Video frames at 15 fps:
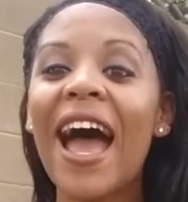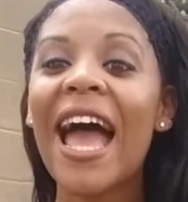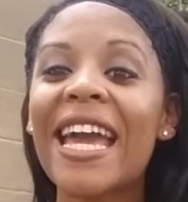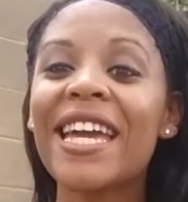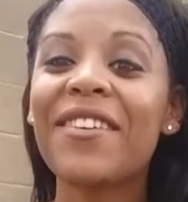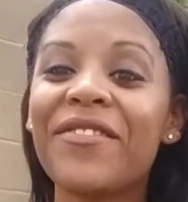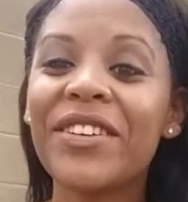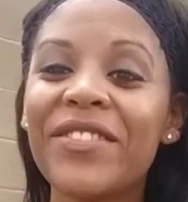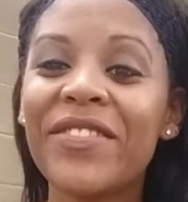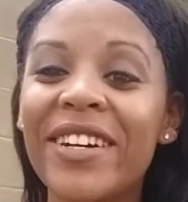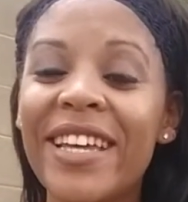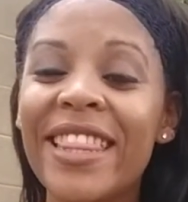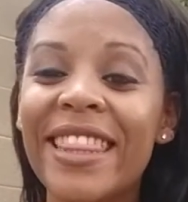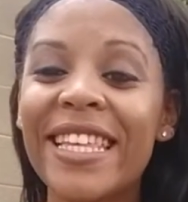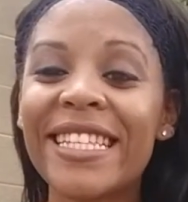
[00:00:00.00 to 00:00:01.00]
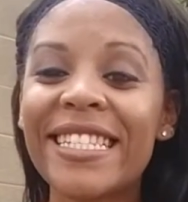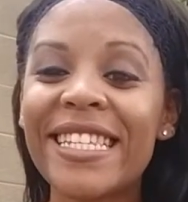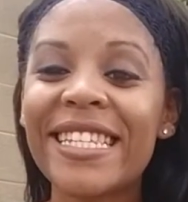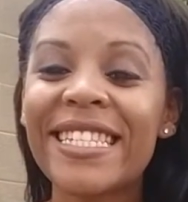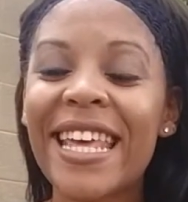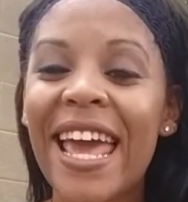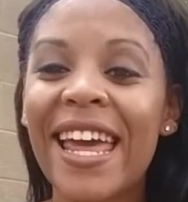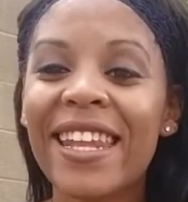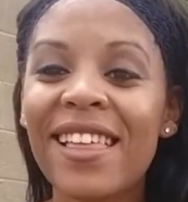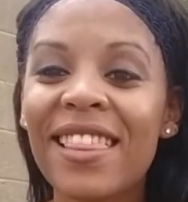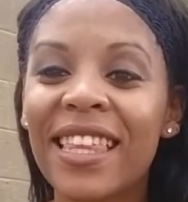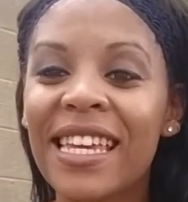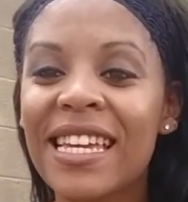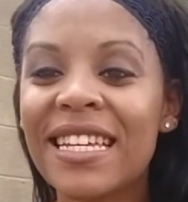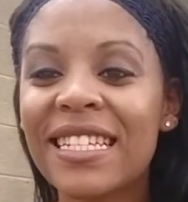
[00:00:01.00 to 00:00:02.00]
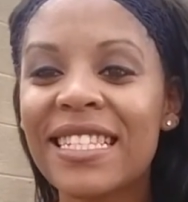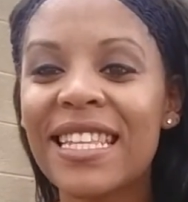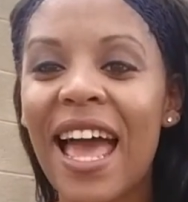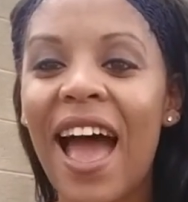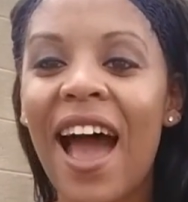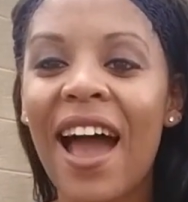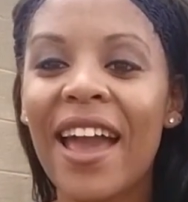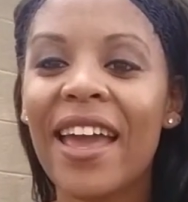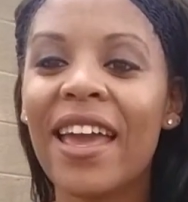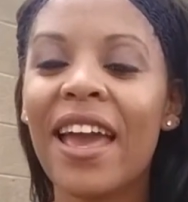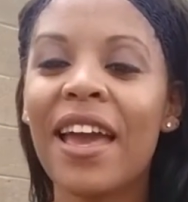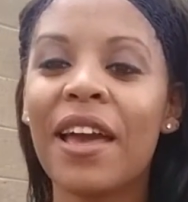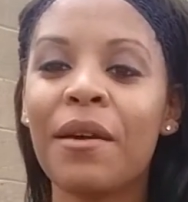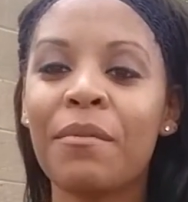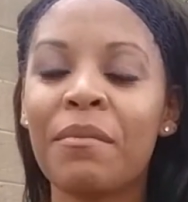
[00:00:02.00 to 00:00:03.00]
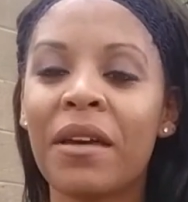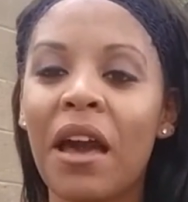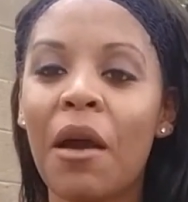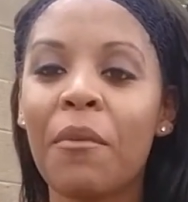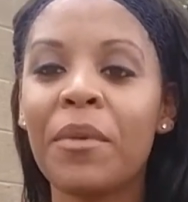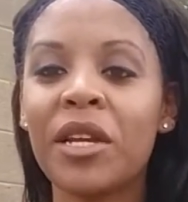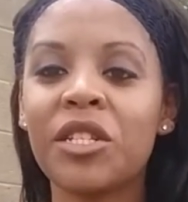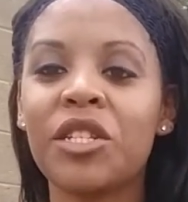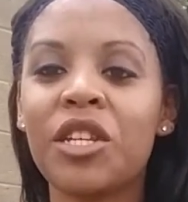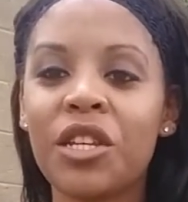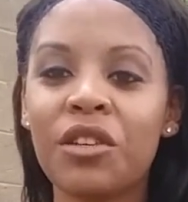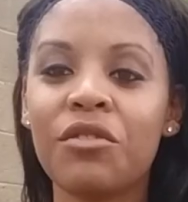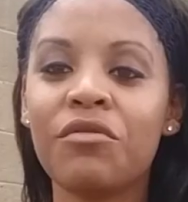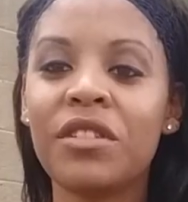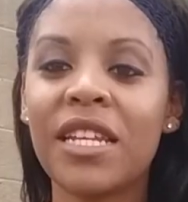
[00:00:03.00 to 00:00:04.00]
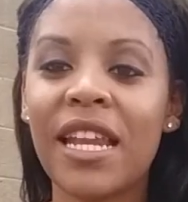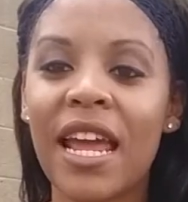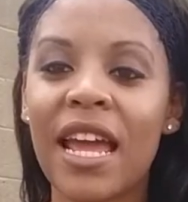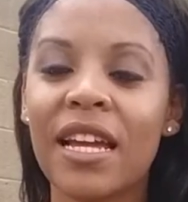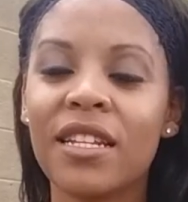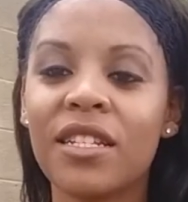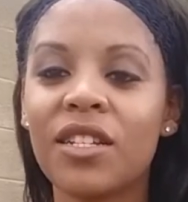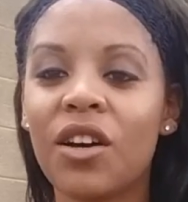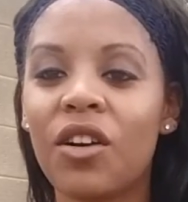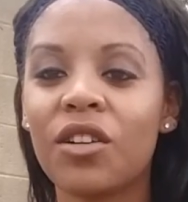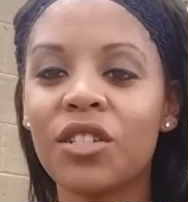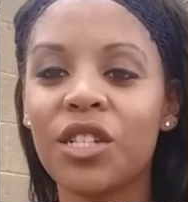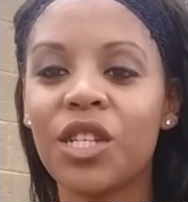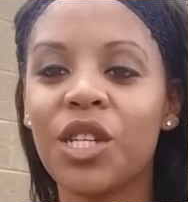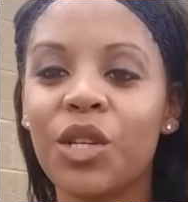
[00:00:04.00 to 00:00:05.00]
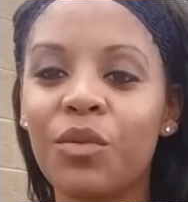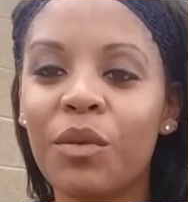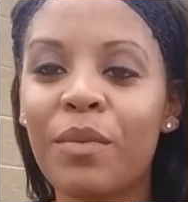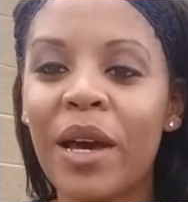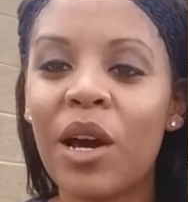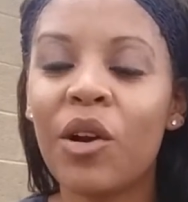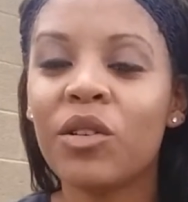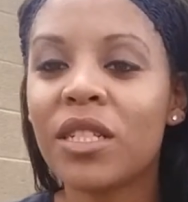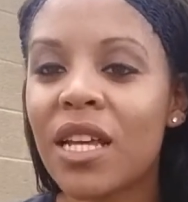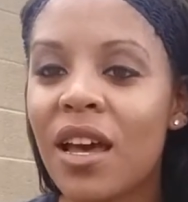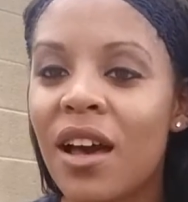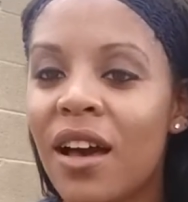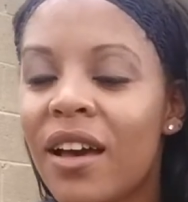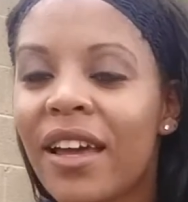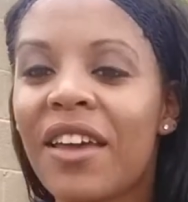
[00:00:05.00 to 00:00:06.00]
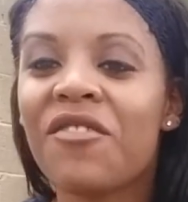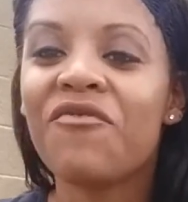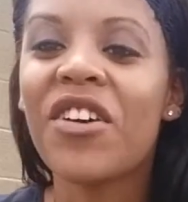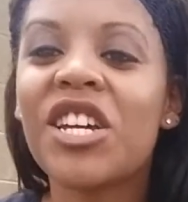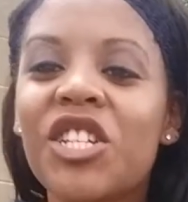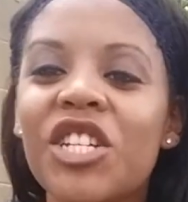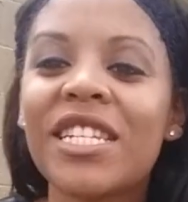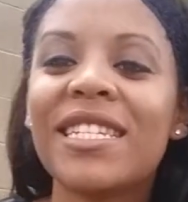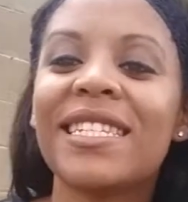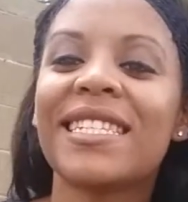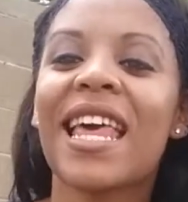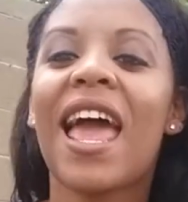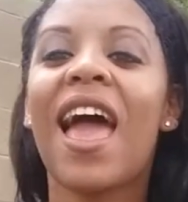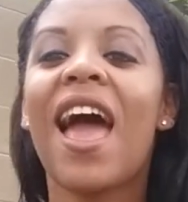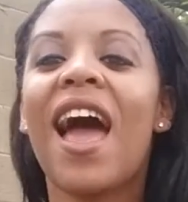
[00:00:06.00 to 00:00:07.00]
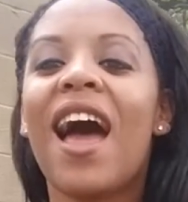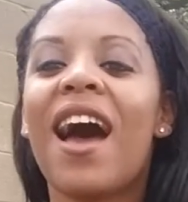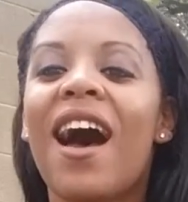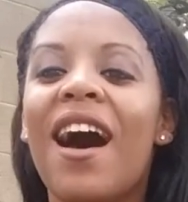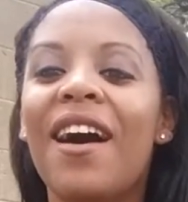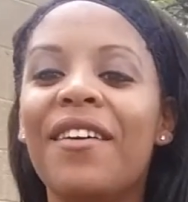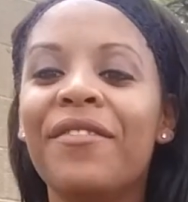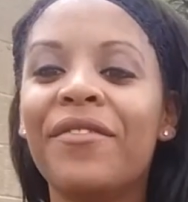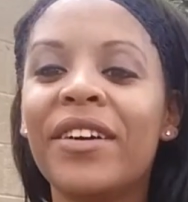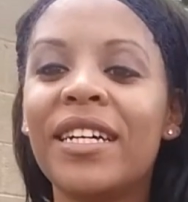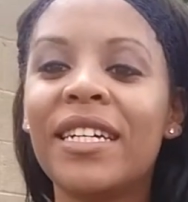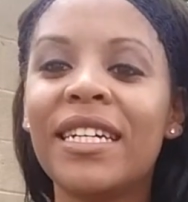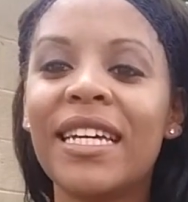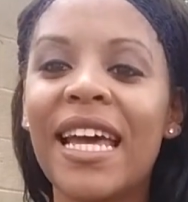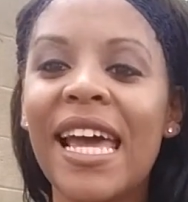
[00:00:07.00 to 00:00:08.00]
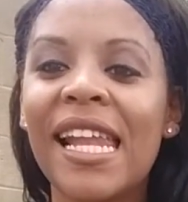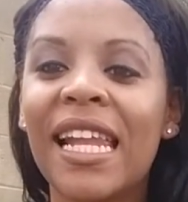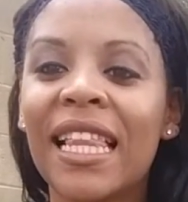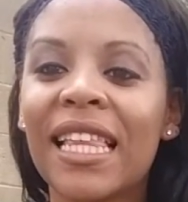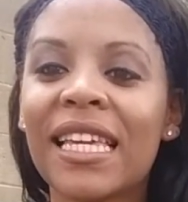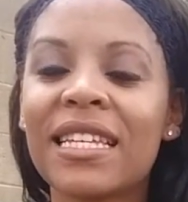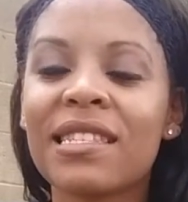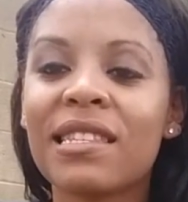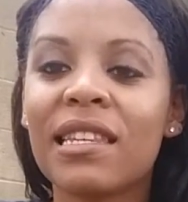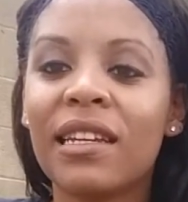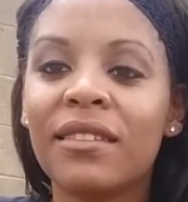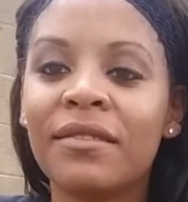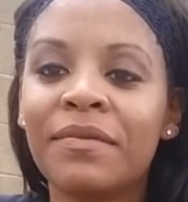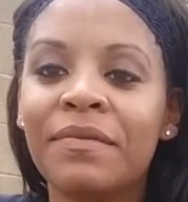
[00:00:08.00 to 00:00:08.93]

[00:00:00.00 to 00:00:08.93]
Hi everyone, this is NElise. I am coming to you today to talk to you about Confessions of NElise,